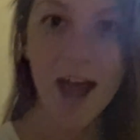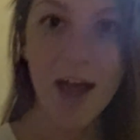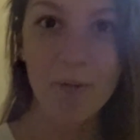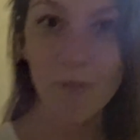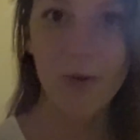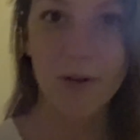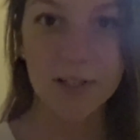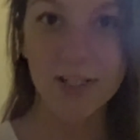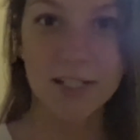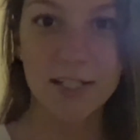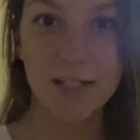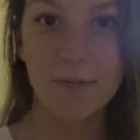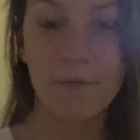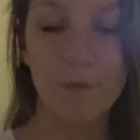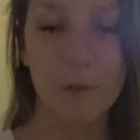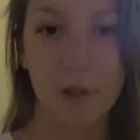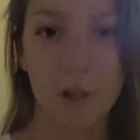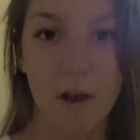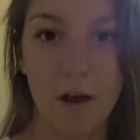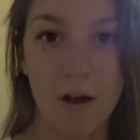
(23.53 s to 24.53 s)
I wanted to
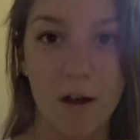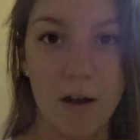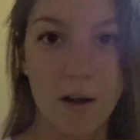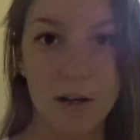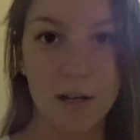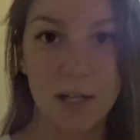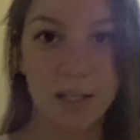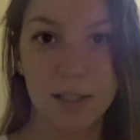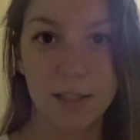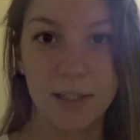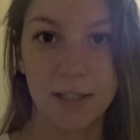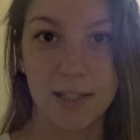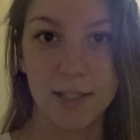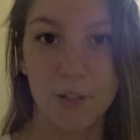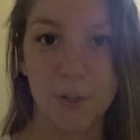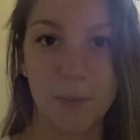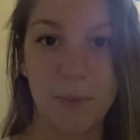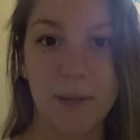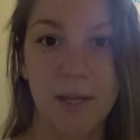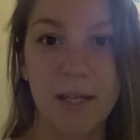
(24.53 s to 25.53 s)
vlog a
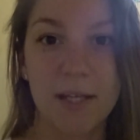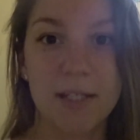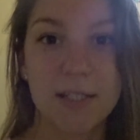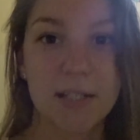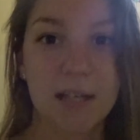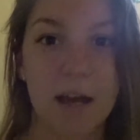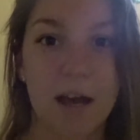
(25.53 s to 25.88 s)
little bit.